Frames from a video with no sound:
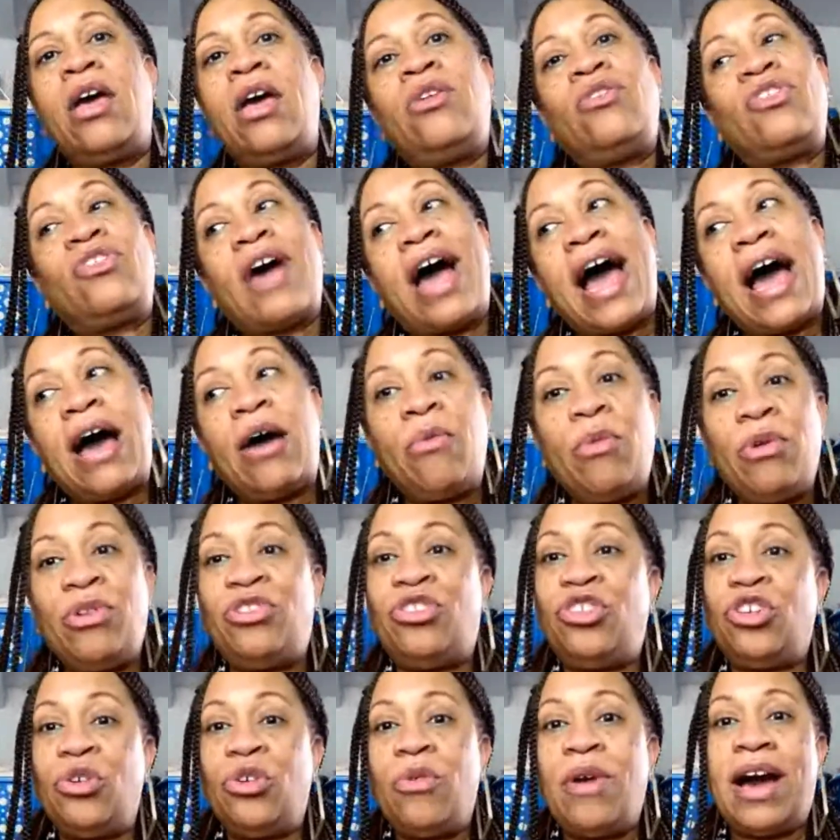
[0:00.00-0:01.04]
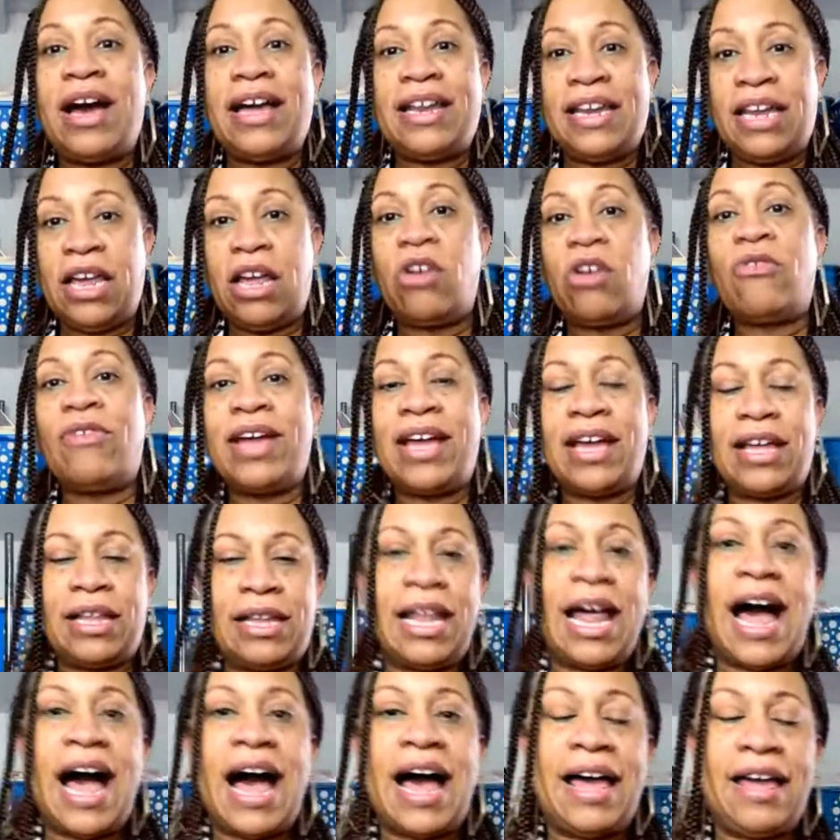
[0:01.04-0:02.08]
So, I will do an earring
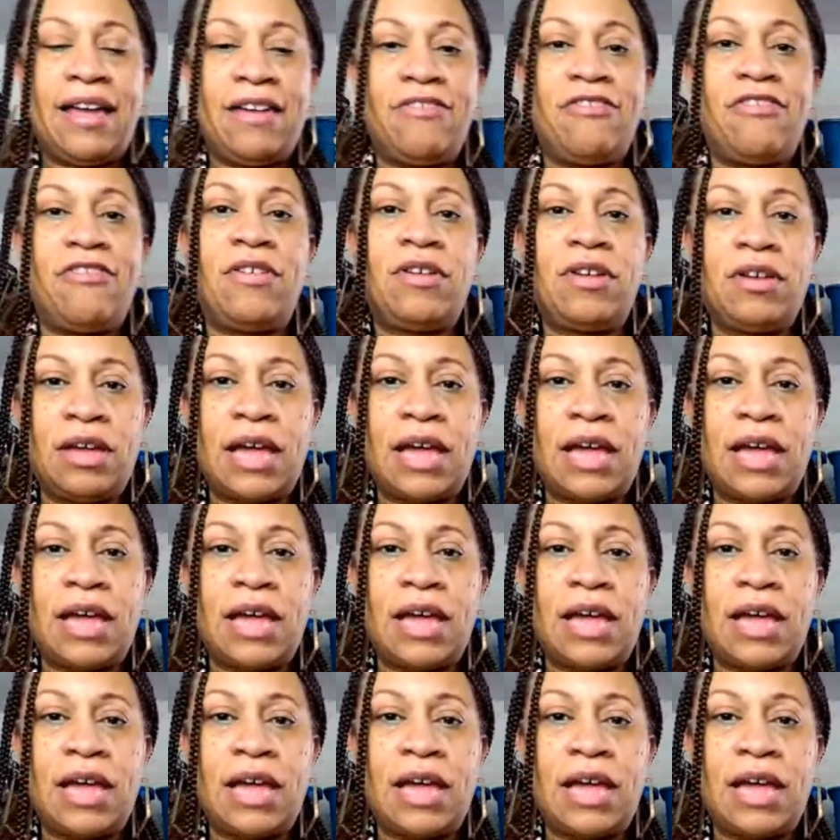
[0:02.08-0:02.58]
live.